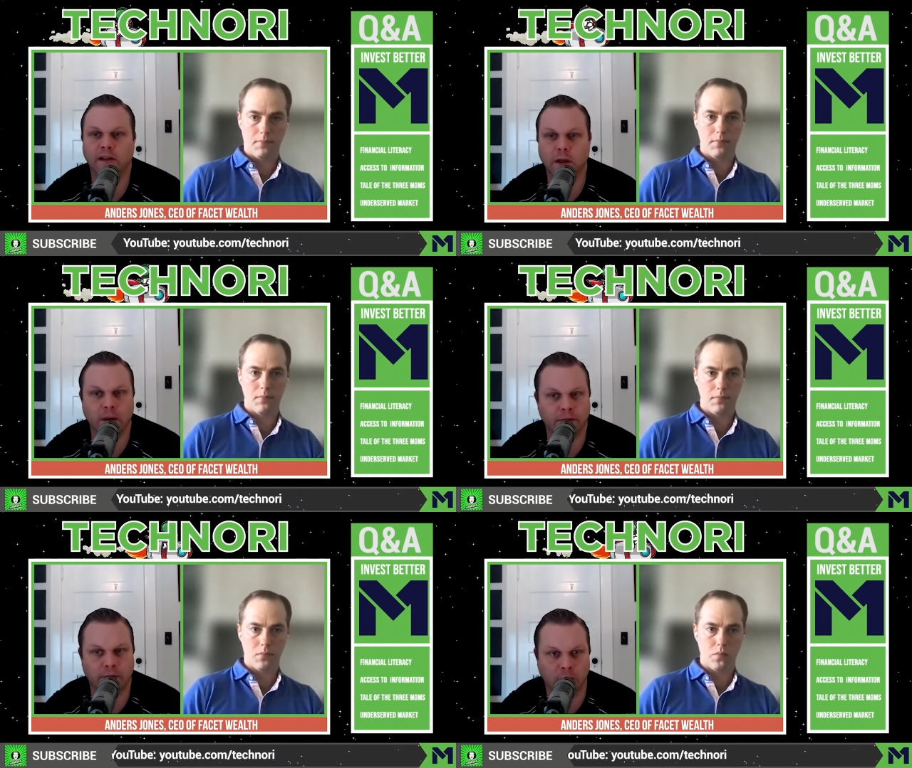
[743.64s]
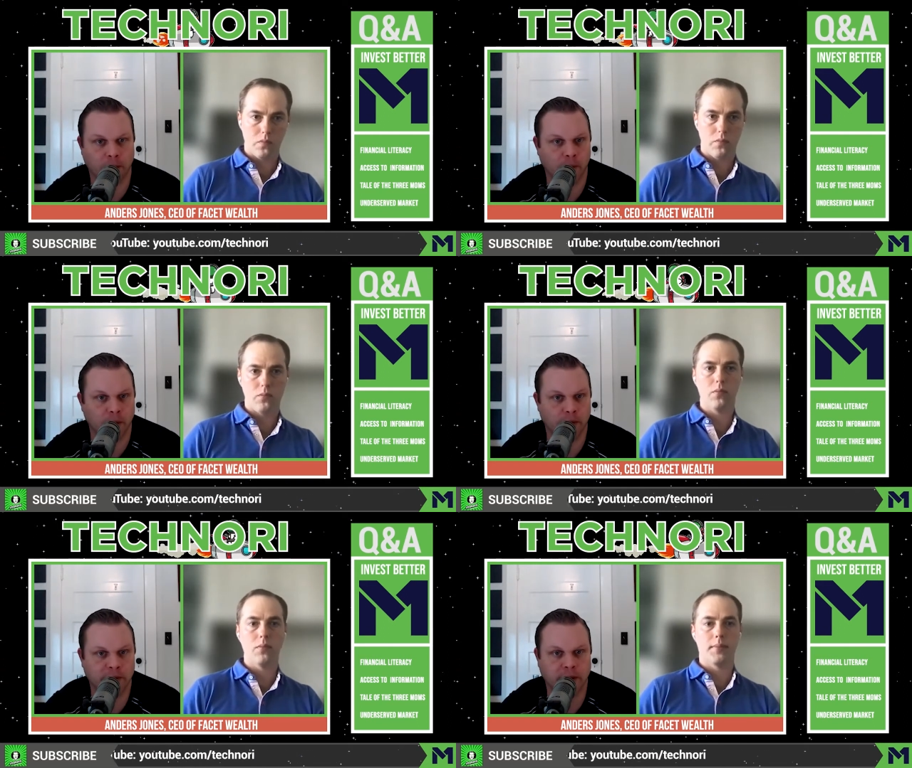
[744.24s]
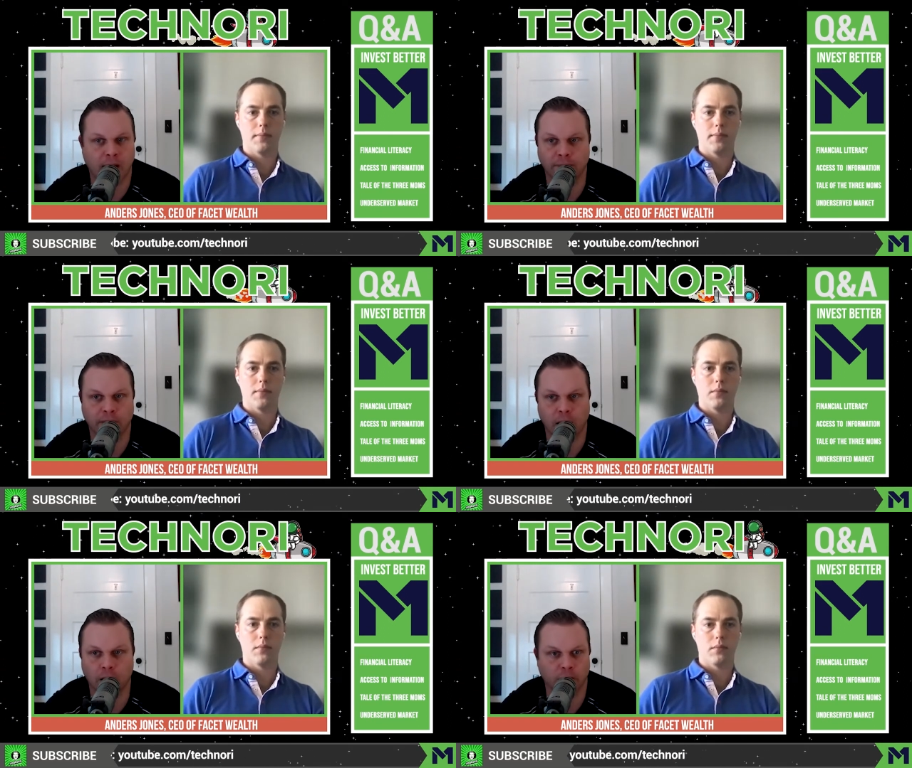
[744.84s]
Speaker 1: too many variables to have an
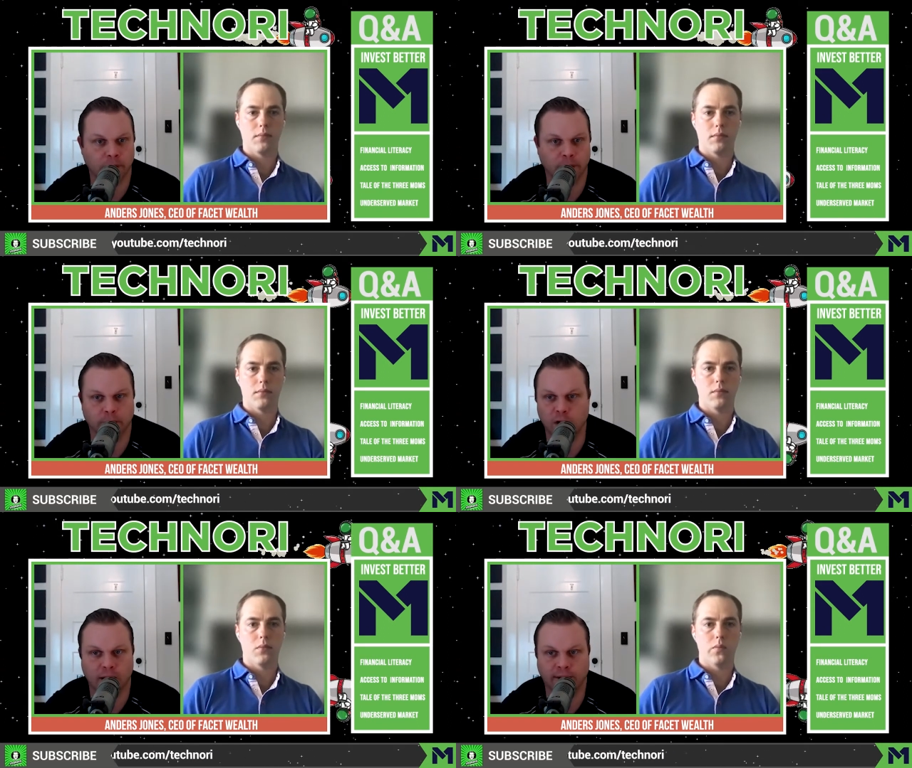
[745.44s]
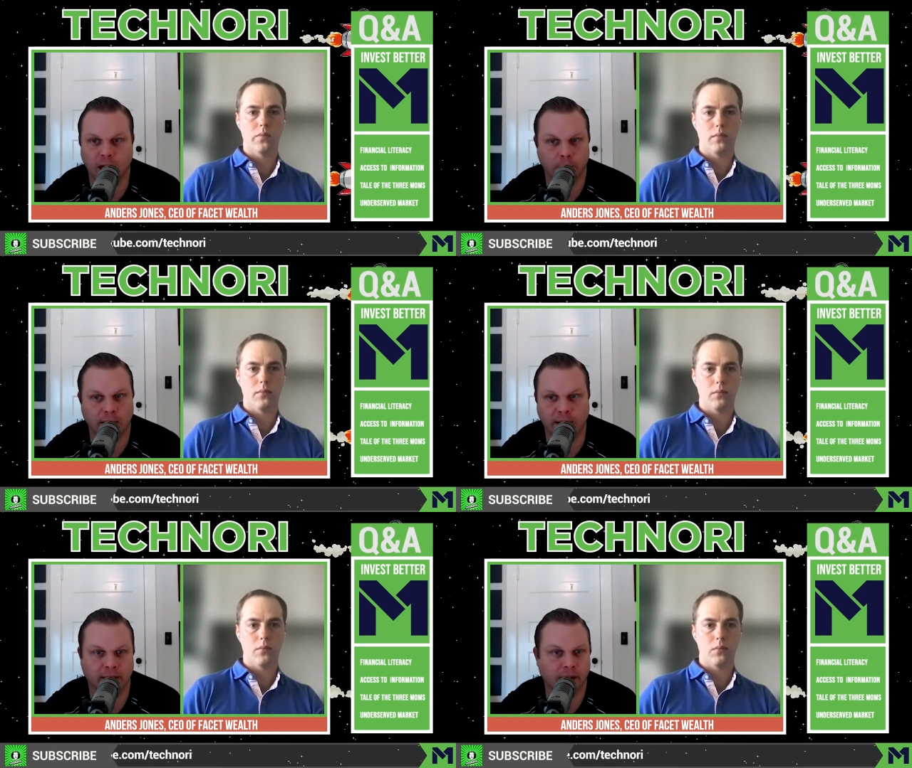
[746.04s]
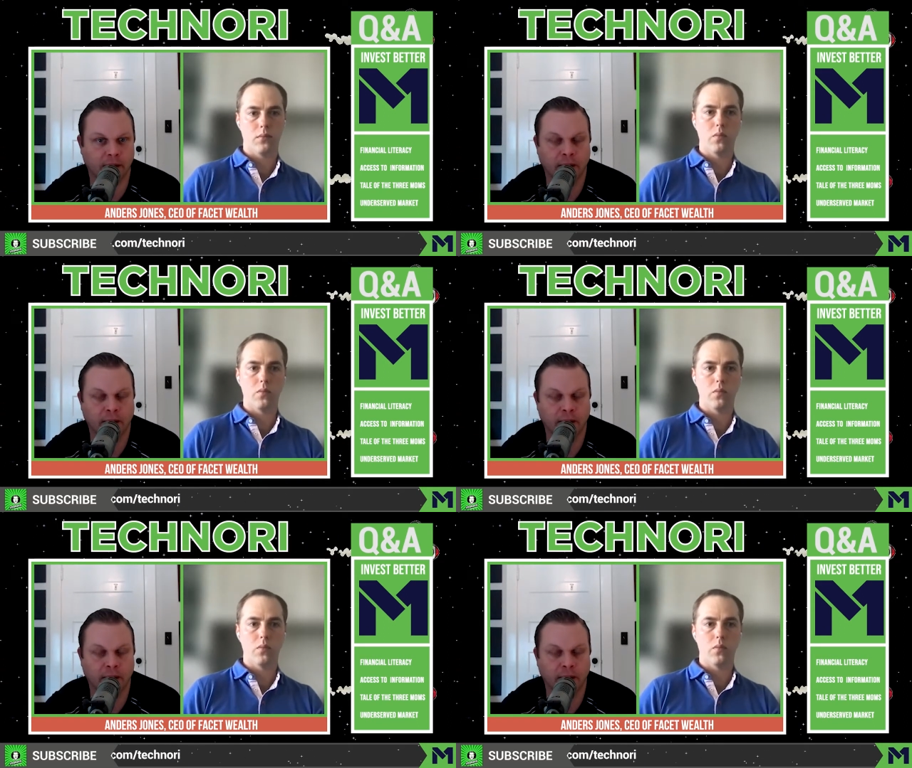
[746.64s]
algorithm try to tell me anything.